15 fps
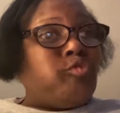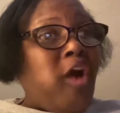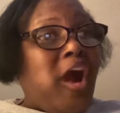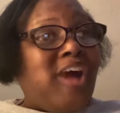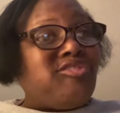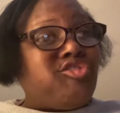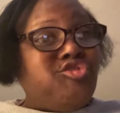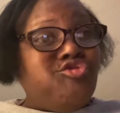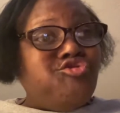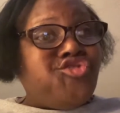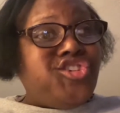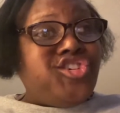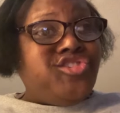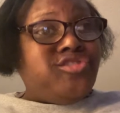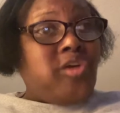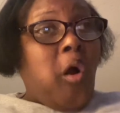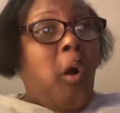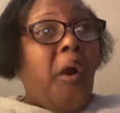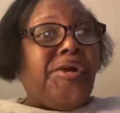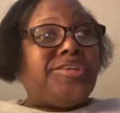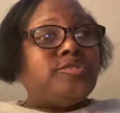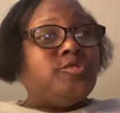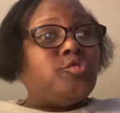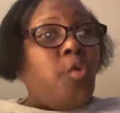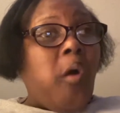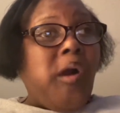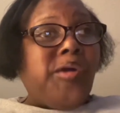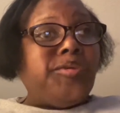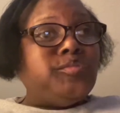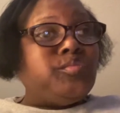I choose Jesus.
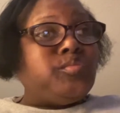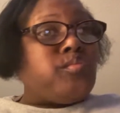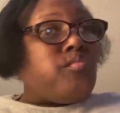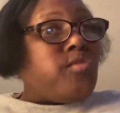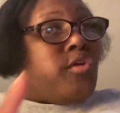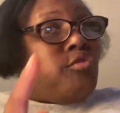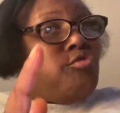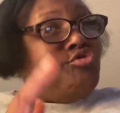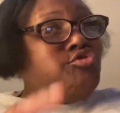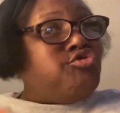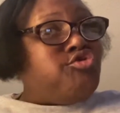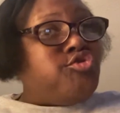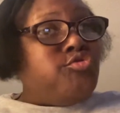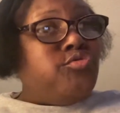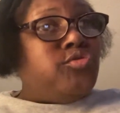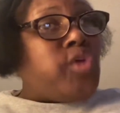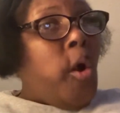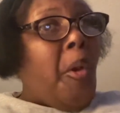Who you choose?